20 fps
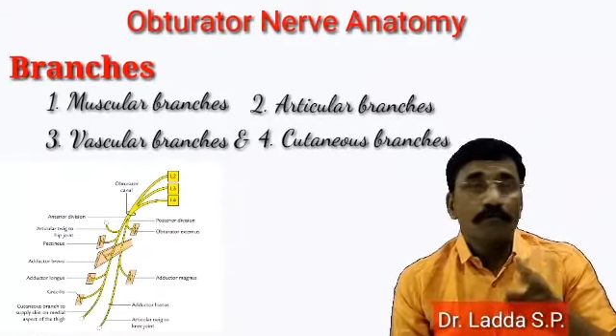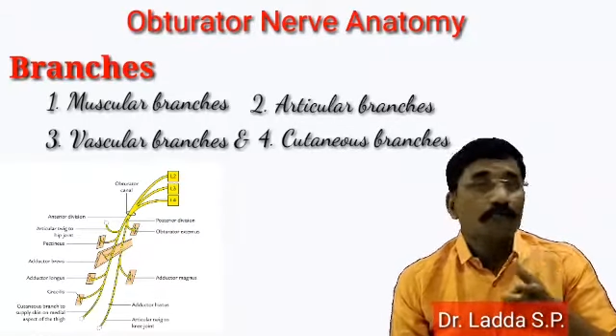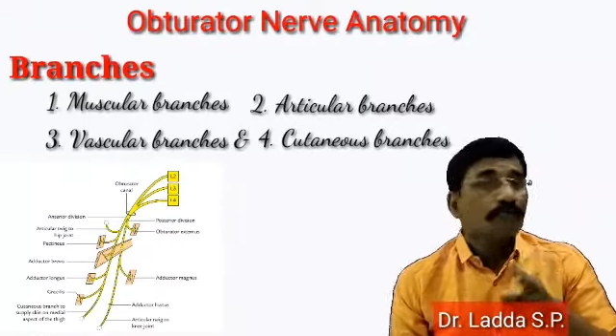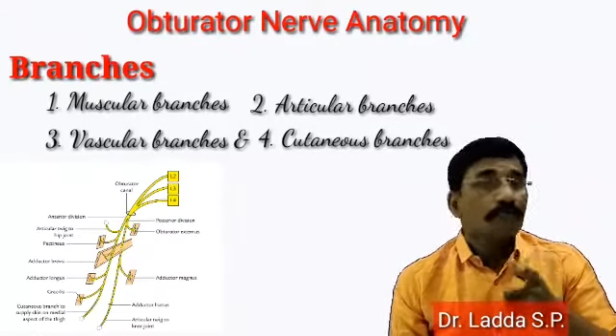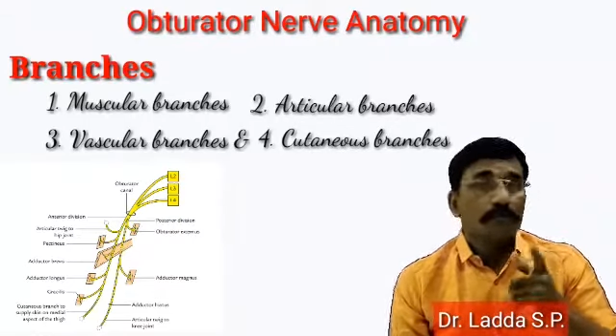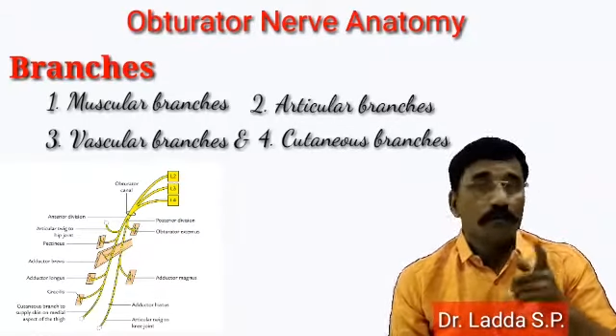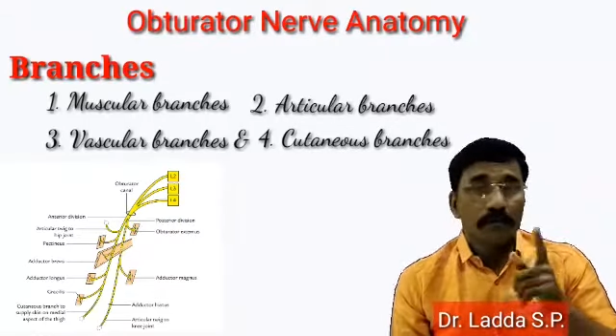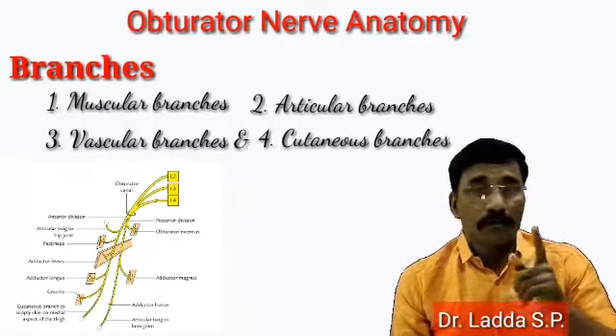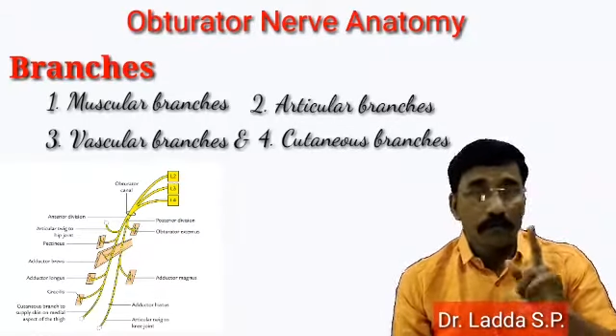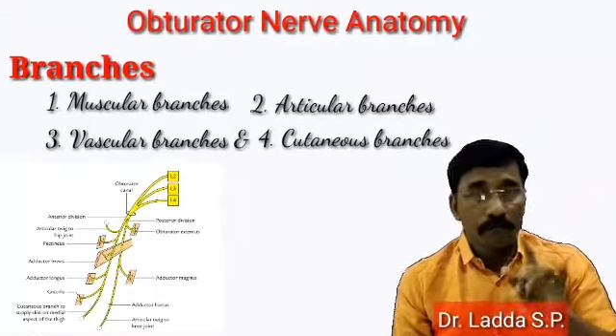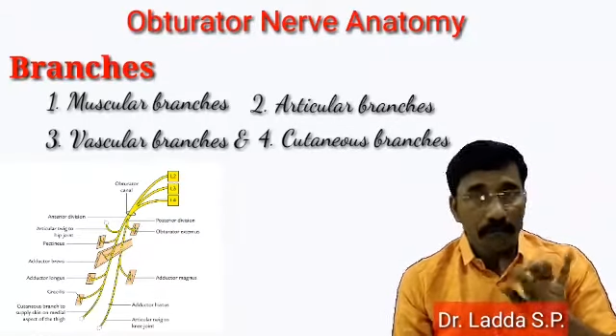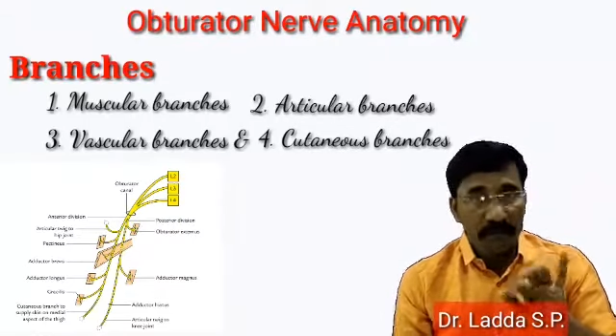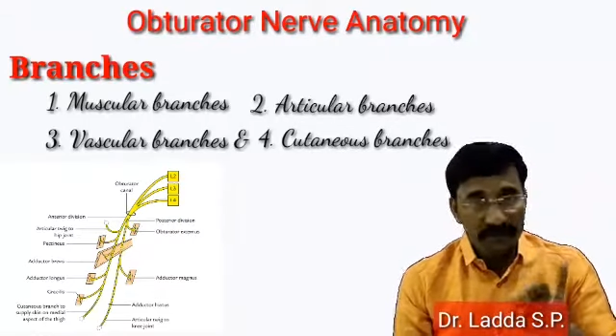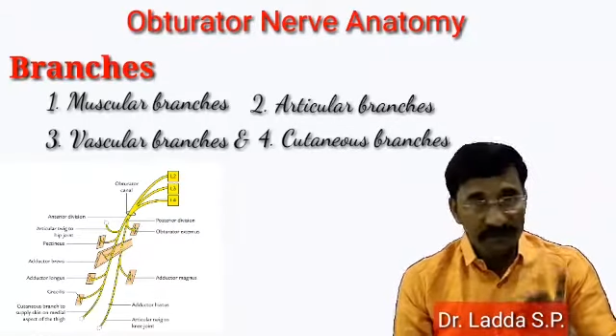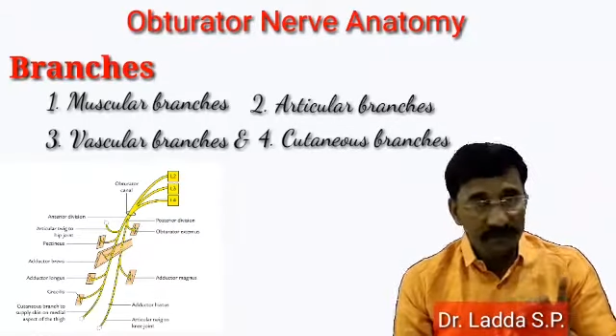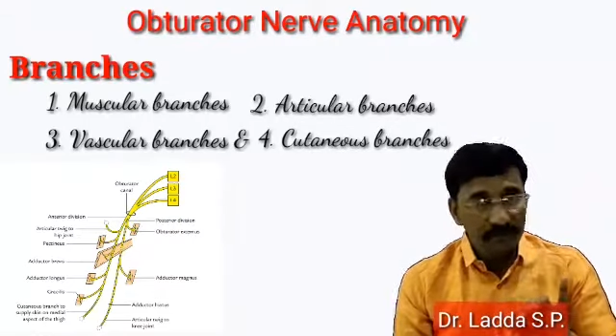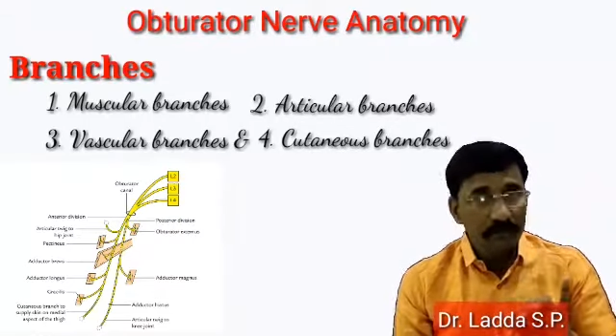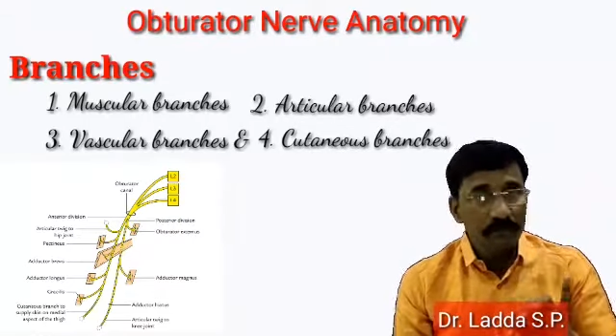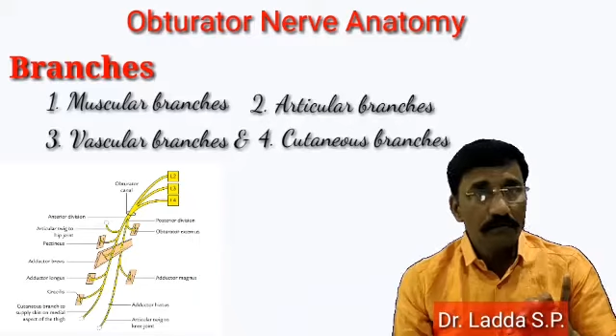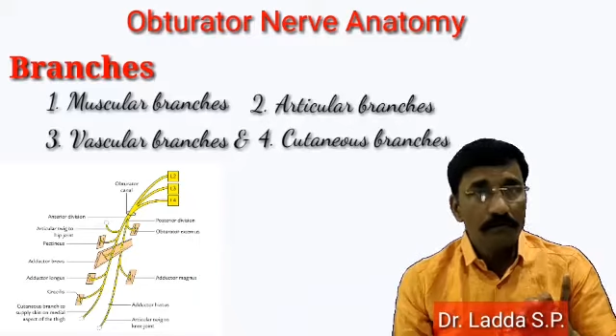for
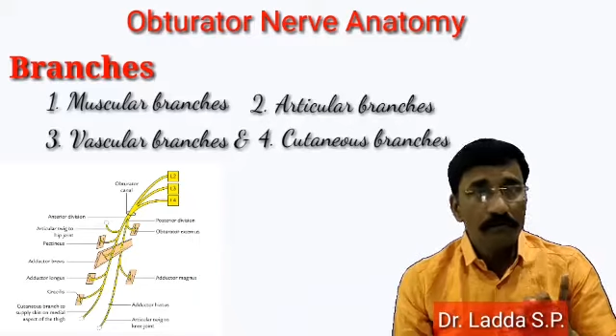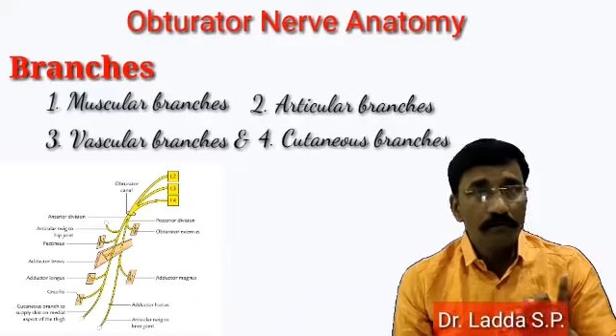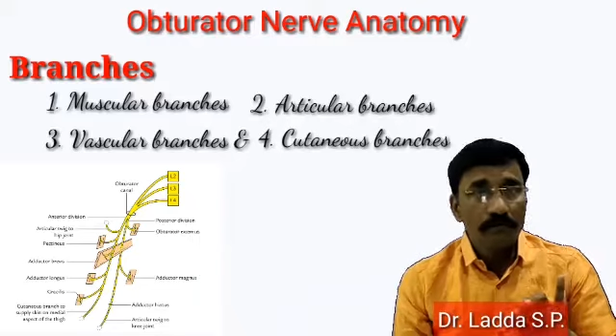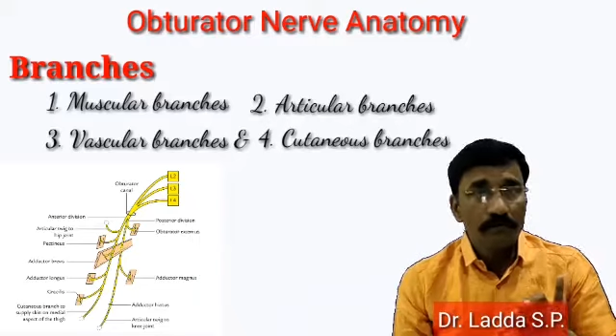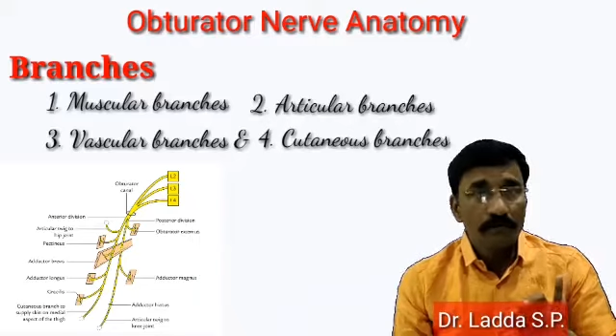muscle,